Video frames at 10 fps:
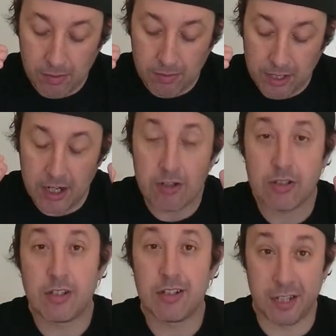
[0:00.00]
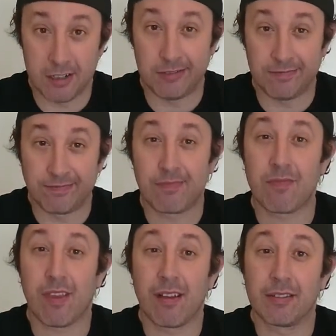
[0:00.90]
here's the deal.
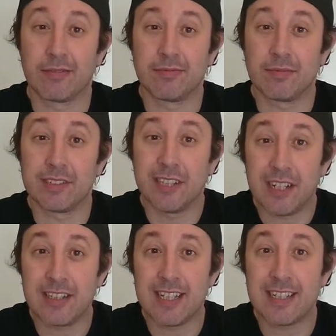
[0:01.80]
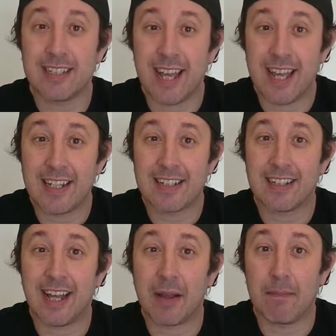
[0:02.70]
Does this taste
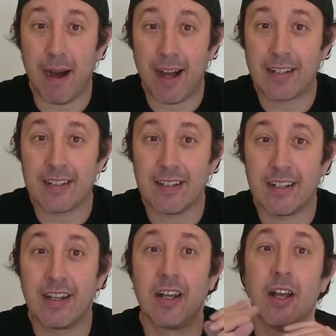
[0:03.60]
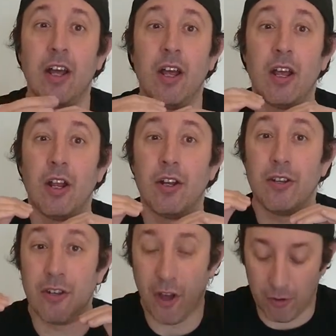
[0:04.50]
like pasta?
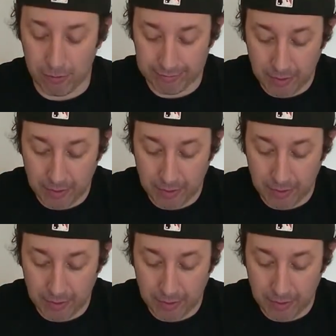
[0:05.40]
No.